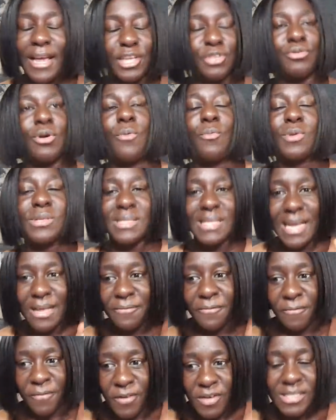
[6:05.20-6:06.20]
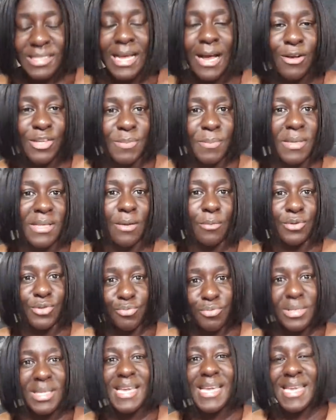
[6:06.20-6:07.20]
GASH1 was that first housemate that
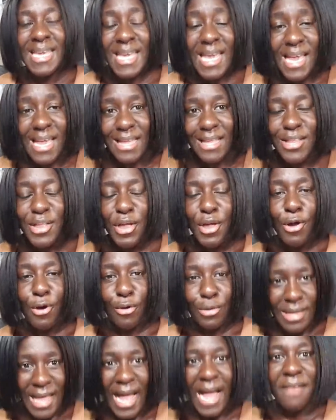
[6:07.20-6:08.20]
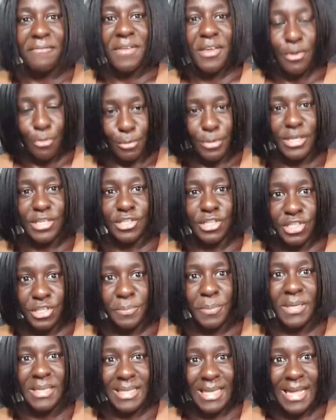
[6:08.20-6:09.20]
was really keen on having a
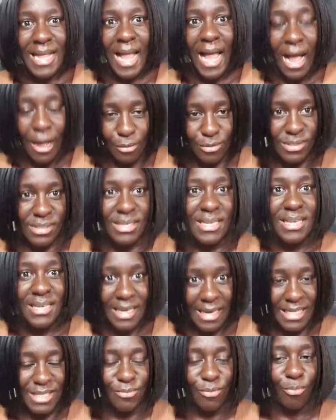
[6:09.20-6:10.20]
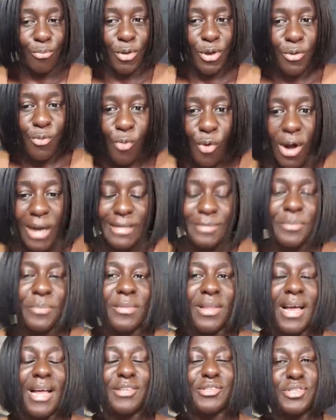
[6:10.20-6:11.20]
relationship in that house. Yes, from week one.
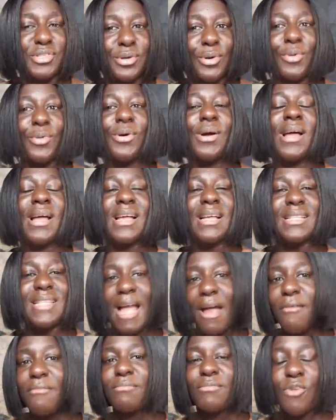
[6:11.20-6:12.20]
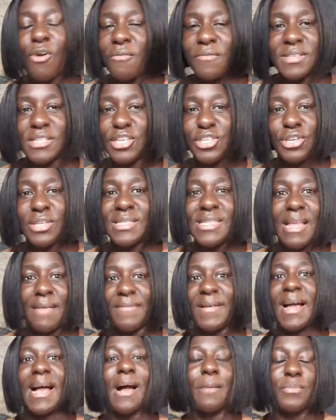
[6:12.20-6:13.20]
And so that conversation
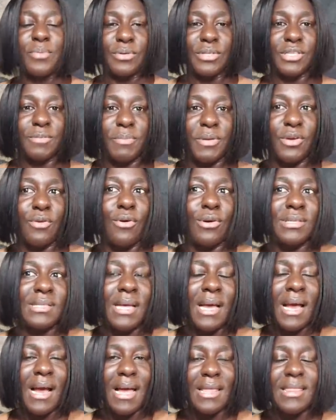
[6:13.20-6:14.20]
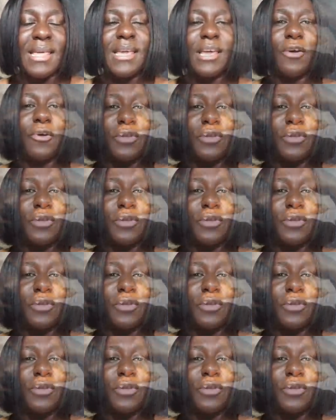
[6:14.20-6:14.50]
never happened, because I think